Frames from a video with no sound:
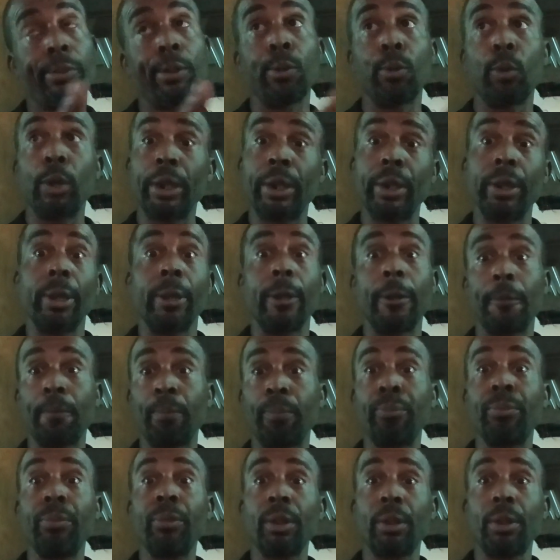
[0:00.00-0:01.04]
with
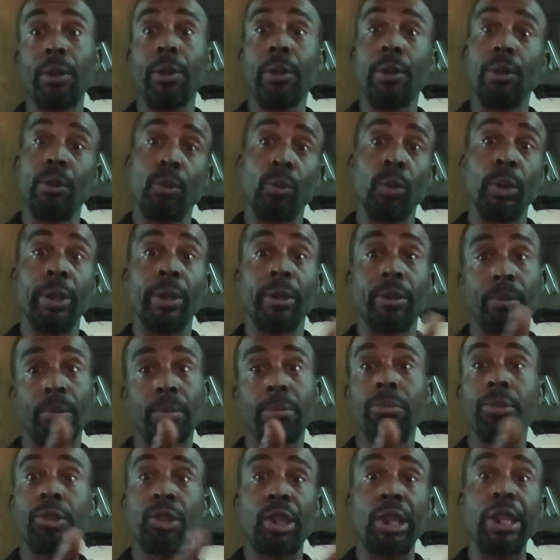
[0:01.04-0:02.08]
with
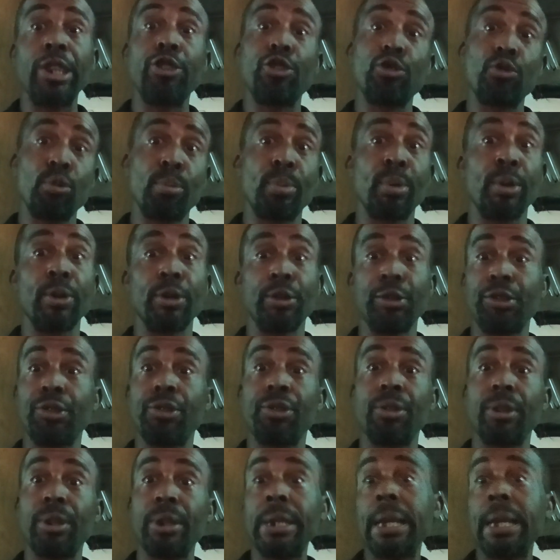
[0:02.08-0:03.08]
state troopers.